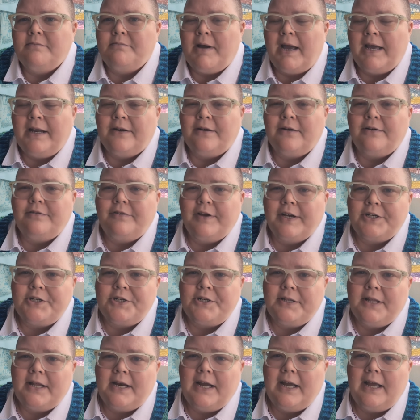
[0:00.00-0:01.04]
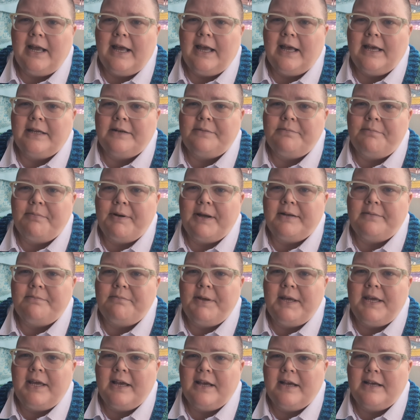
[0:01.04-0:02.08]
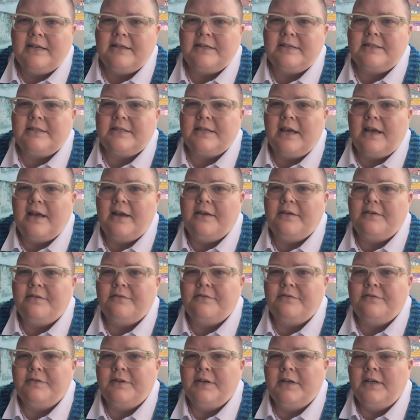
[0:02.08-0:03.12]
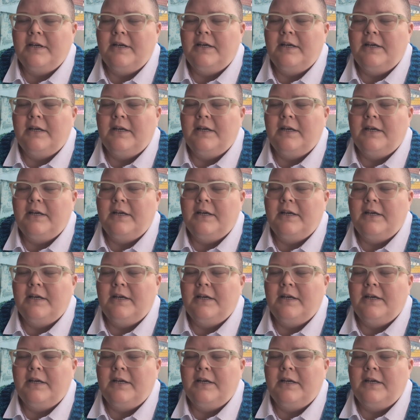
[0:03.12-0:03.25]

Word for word: minor infection that I had, but because of